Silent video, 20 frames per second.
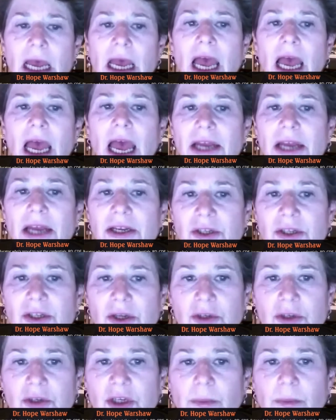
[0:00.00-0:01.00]
and
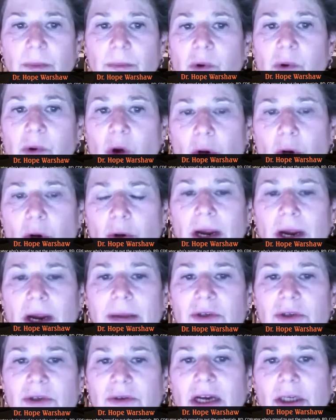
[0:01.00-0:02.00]
Associate Program
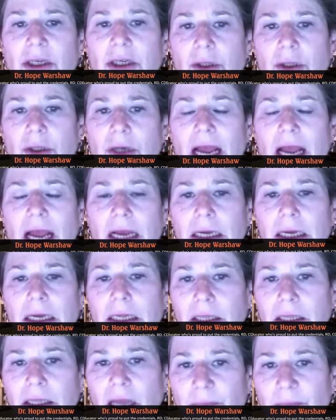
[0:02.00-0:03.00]
Director at
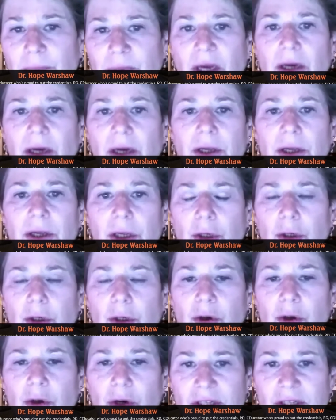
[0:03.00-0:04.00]
Columbia in New
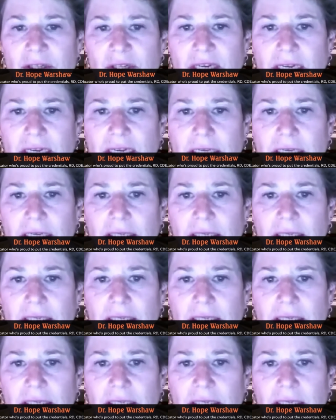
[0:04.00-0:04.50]
York City.